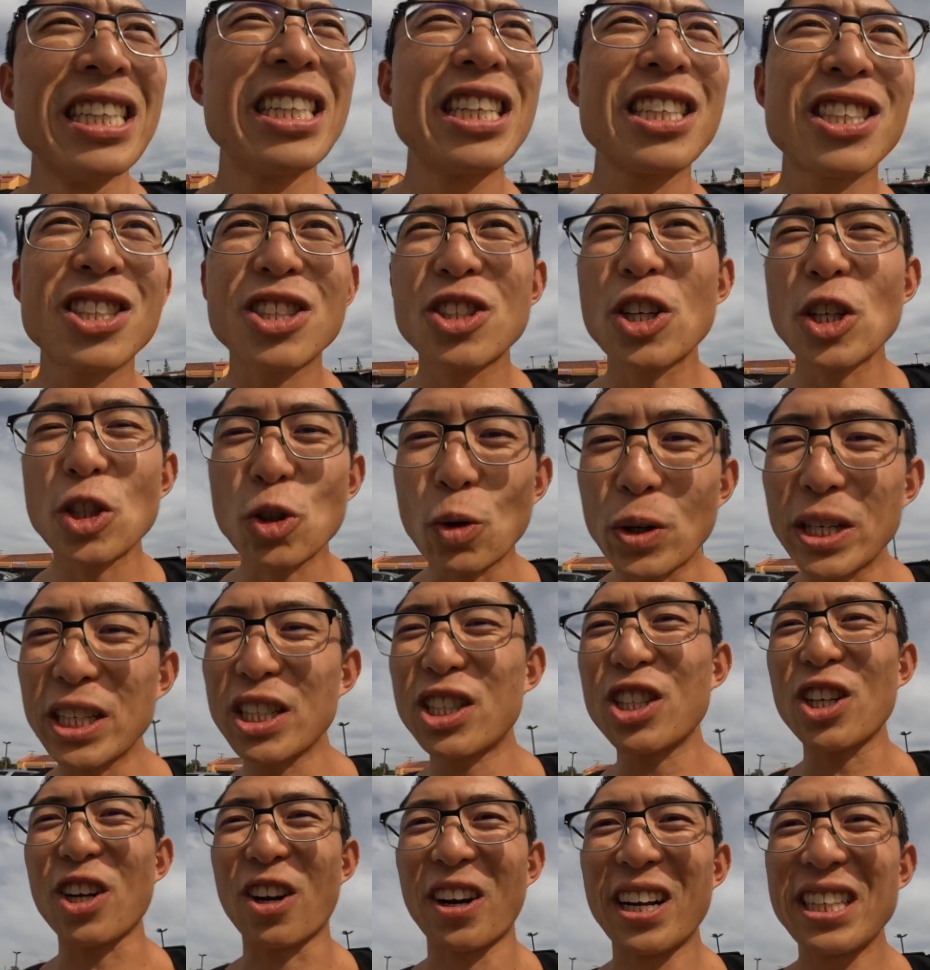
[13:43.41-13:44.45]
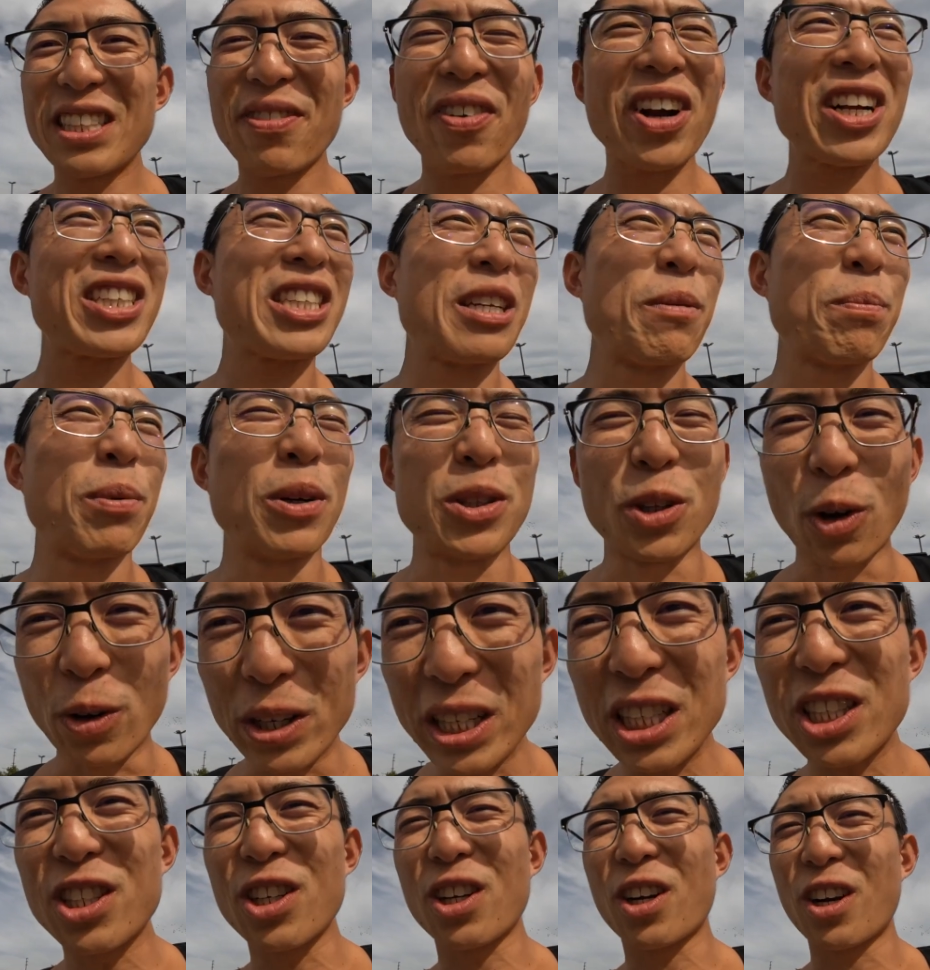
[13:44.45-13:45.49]
just don't eat sugar. It's very simple.
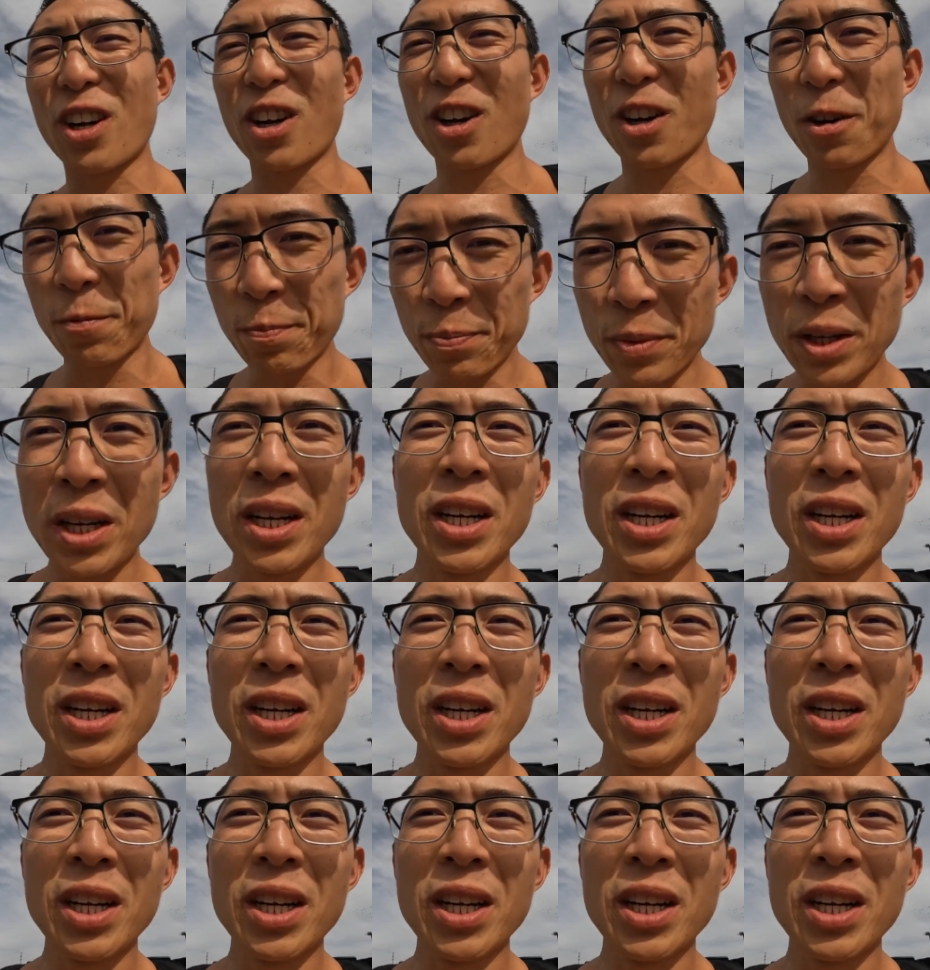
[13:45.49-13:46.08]
Don't eat sugar.